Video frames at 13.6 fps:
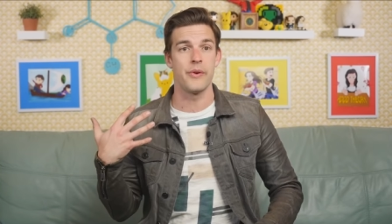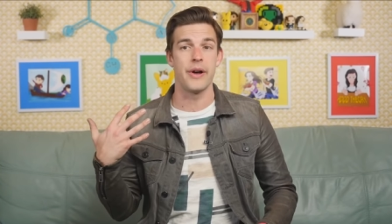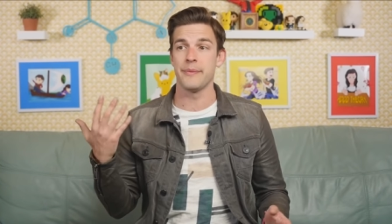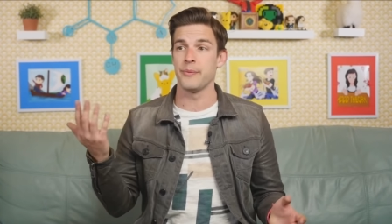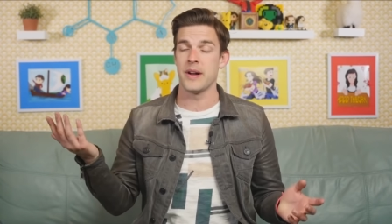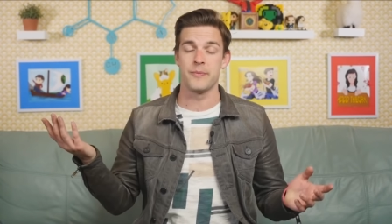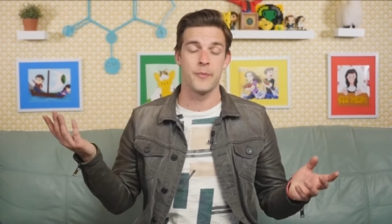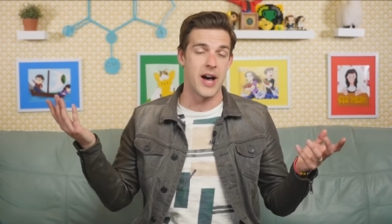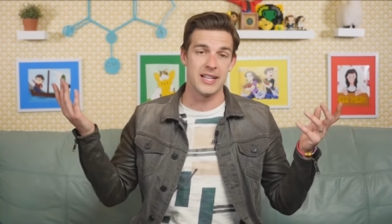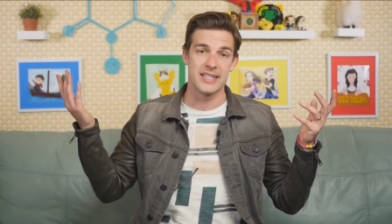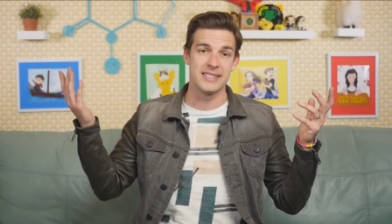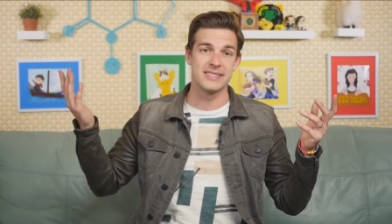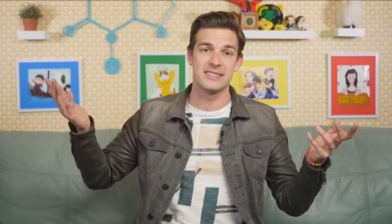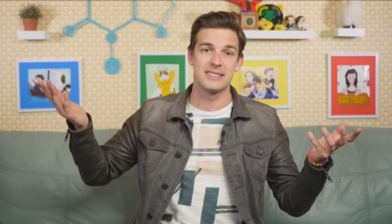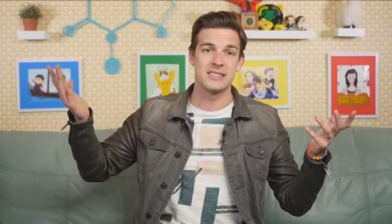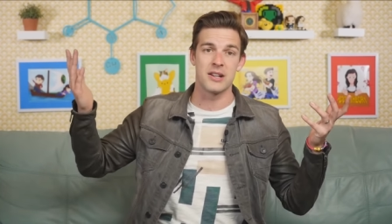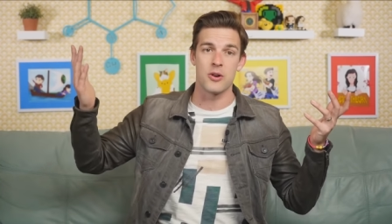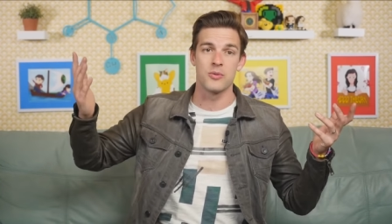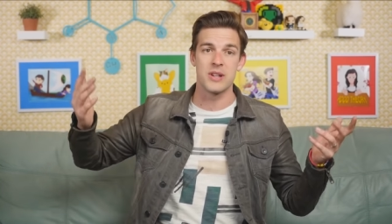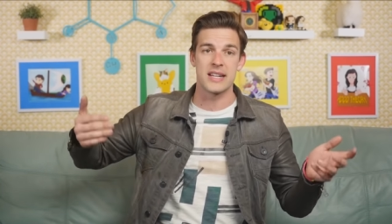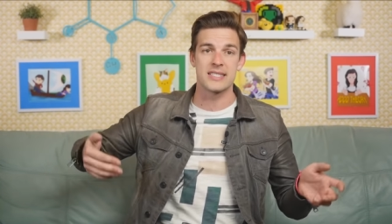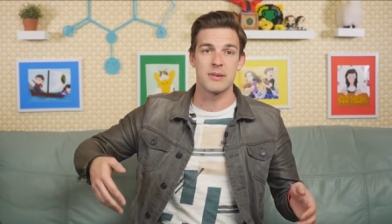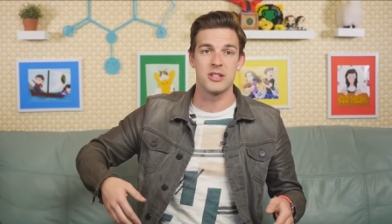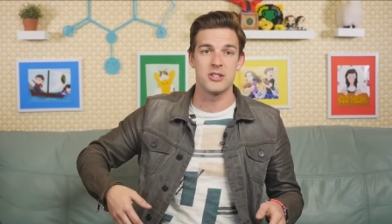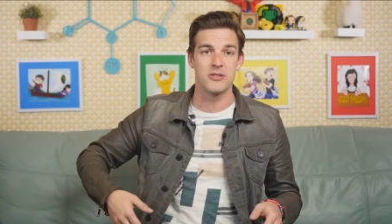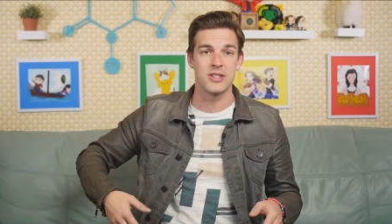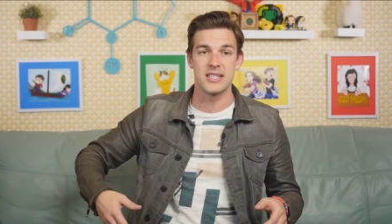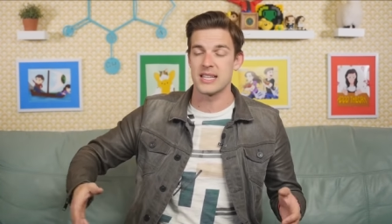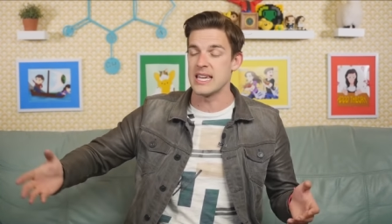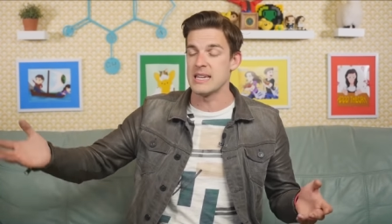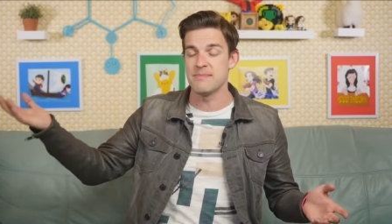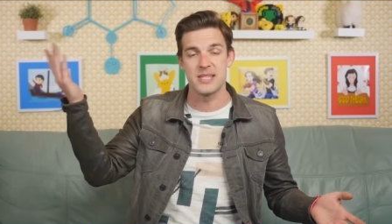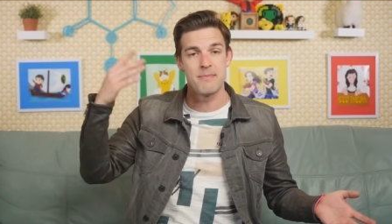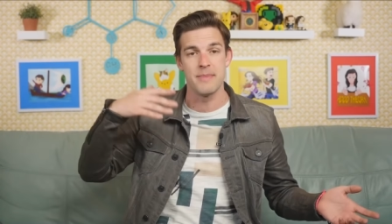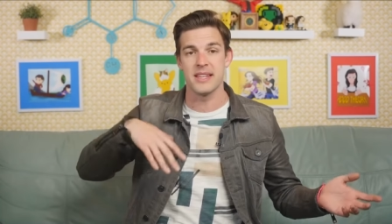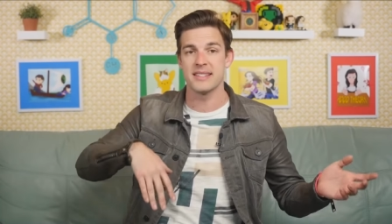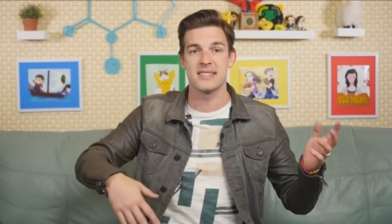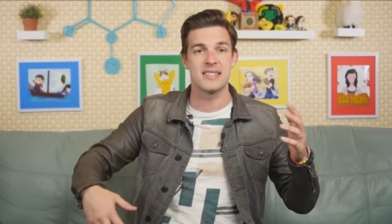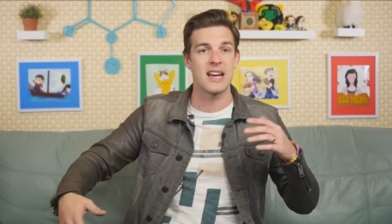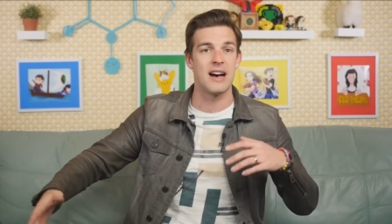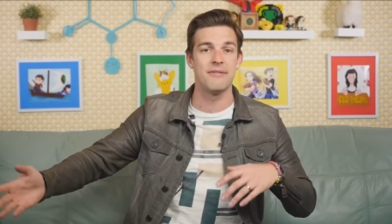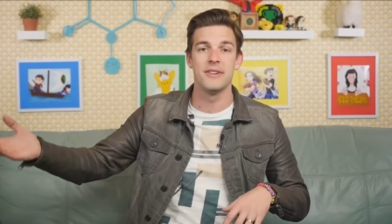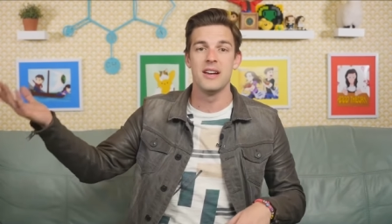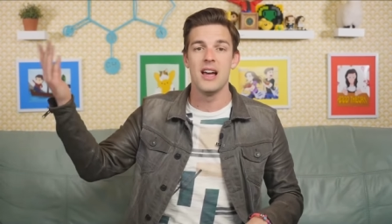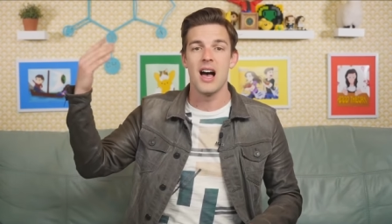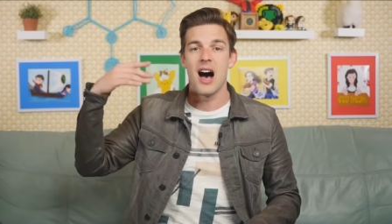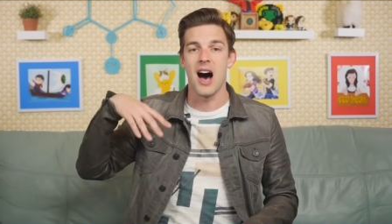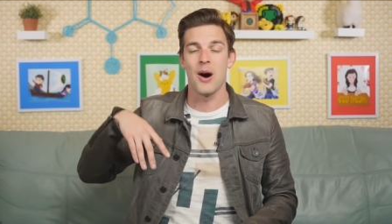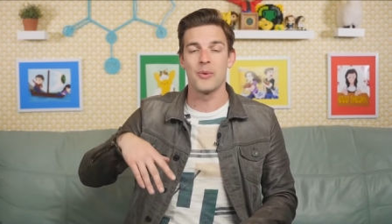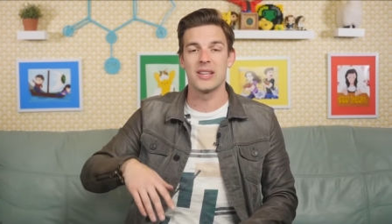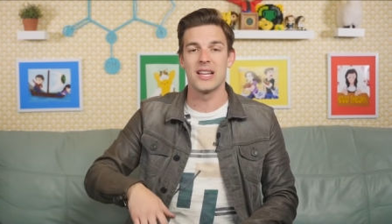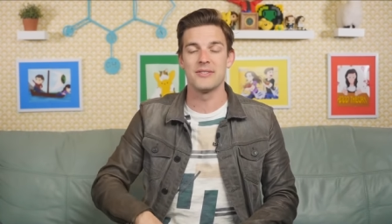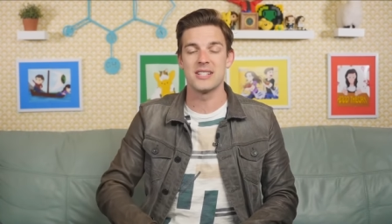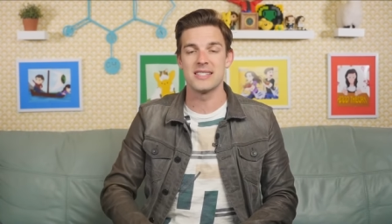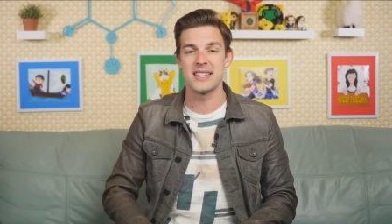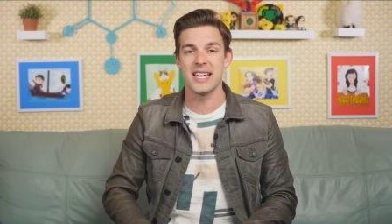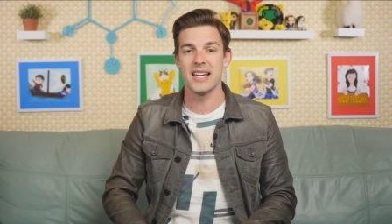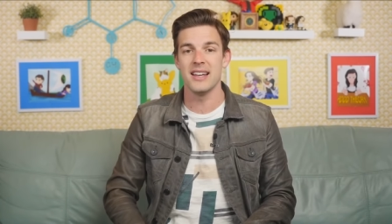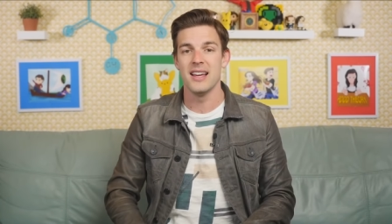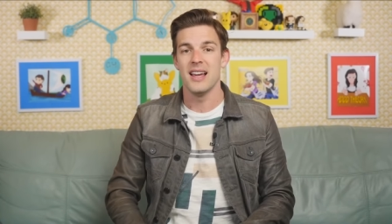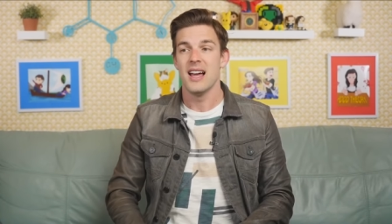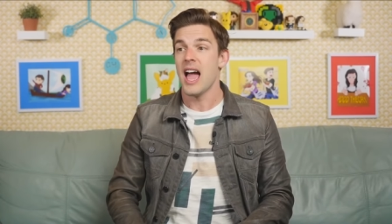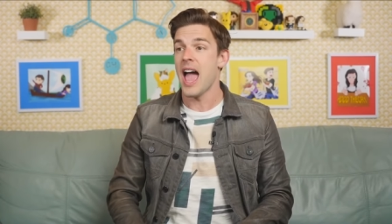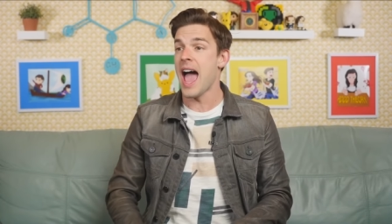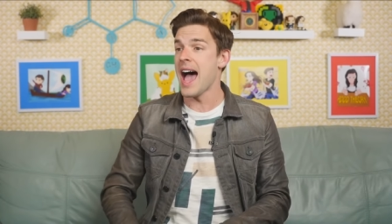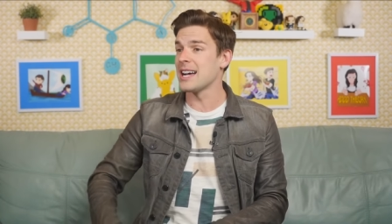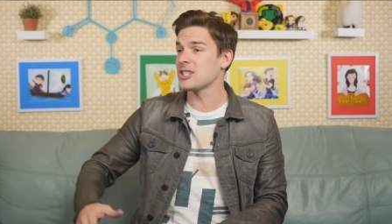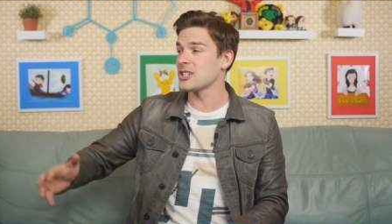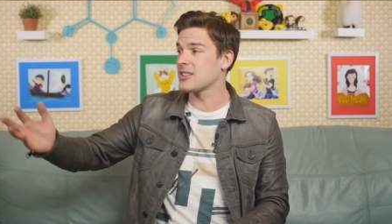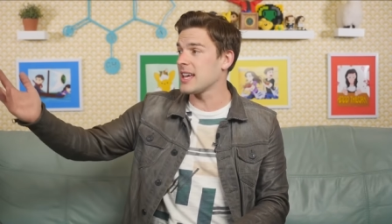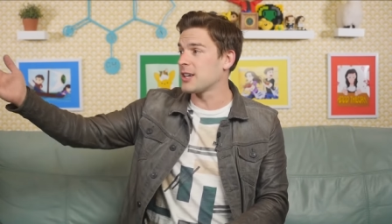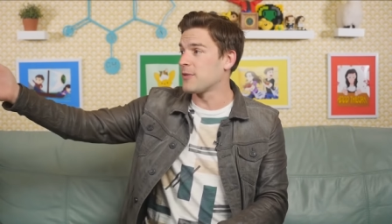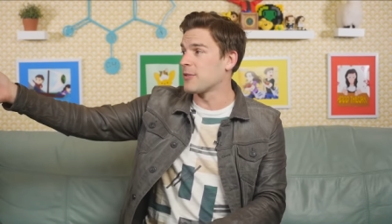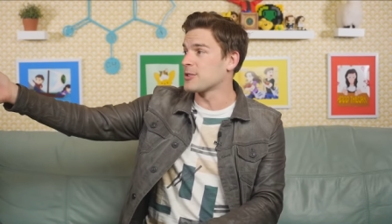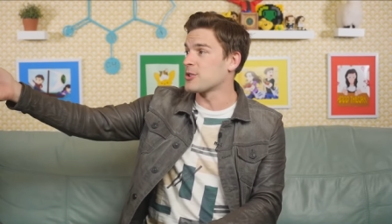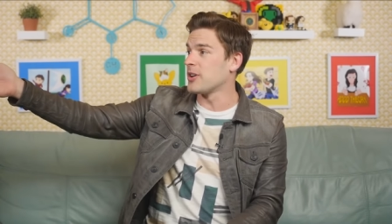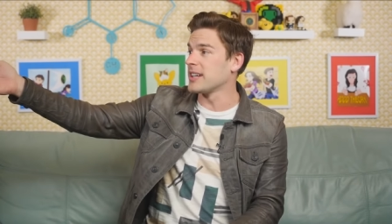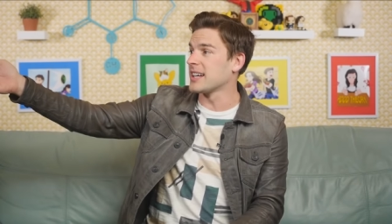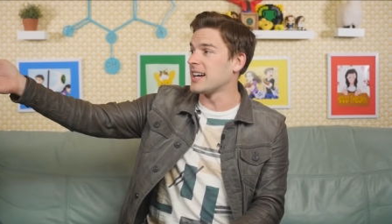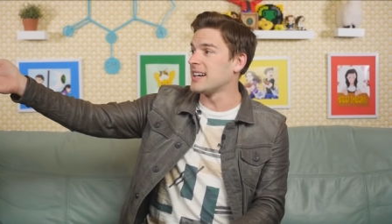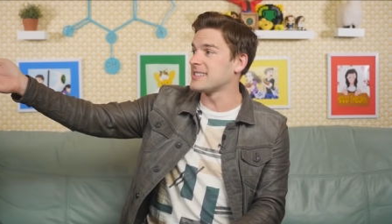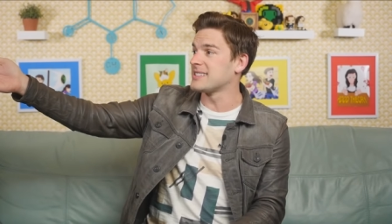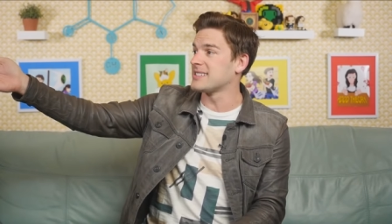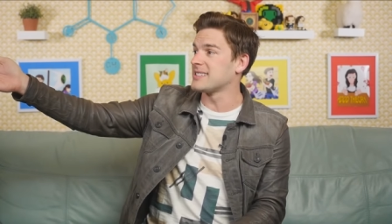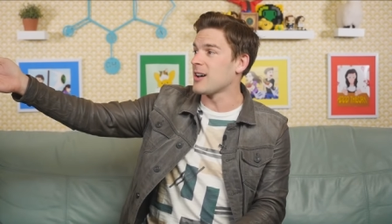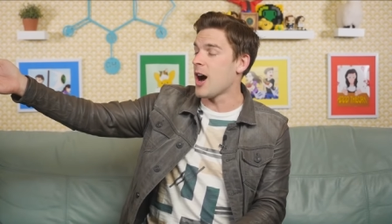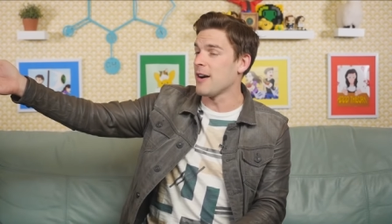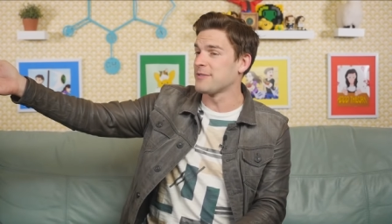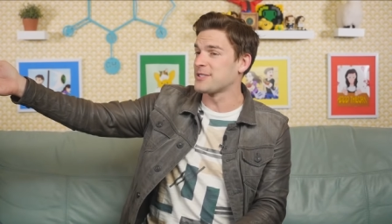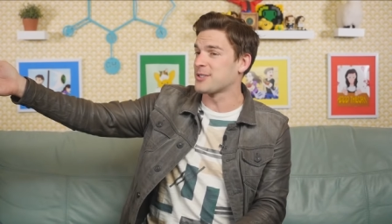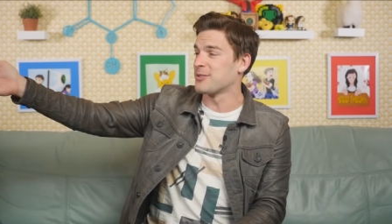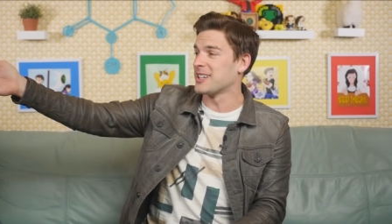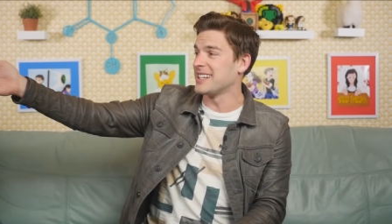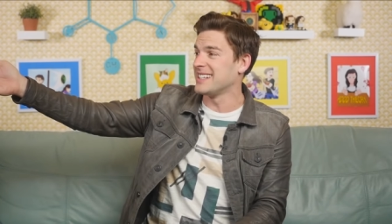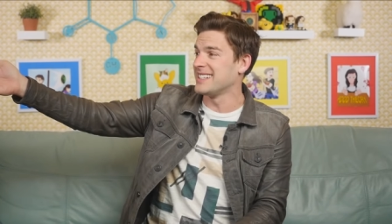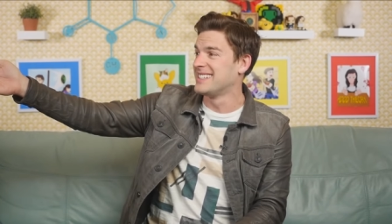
well as you know next time we do these keep submitting stuff. Uh, we'd love to see it. Ash, thank you for joining us off screen.